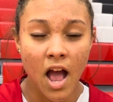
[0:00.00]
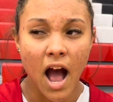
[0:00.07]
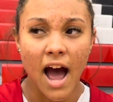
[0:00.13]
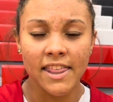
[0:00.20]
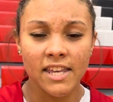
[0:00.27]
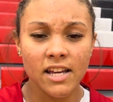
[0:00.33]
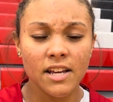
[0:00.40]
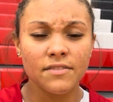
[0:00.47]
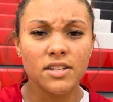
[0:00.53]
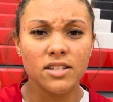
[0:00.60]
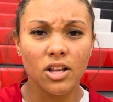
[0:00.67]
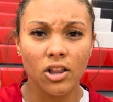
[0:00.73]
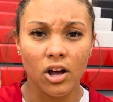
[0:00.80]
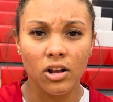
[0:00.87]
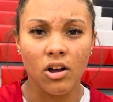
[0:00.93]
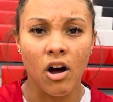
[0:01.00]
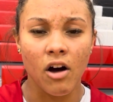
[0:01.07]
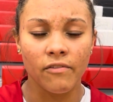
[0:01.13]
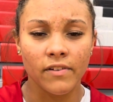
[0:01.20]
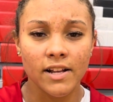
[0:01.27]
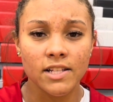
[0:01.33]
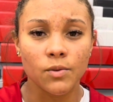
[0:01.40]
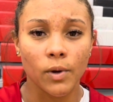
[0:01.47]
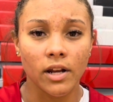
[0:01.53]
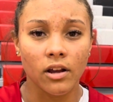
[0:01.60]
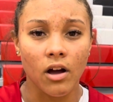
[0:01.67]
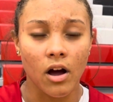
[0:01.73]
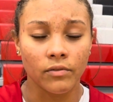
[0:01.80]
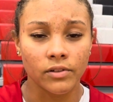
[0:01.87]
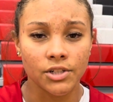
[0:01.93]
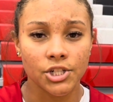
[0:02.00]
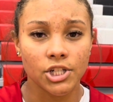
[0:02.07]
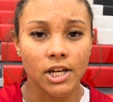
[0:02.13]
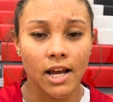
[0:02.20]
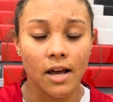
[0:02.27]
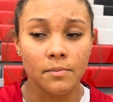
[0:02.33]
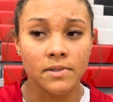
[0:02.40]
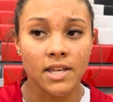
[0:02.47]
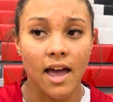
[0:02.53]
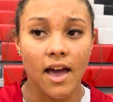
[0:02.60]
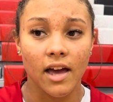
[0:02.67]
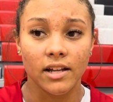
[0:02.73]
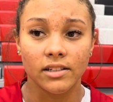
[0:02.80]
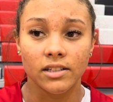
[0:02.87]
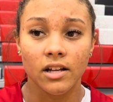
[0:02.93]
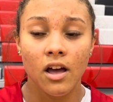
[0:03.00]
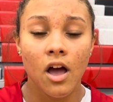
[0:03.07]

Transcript: I think it gives us a lot of confidence winning conference champs, and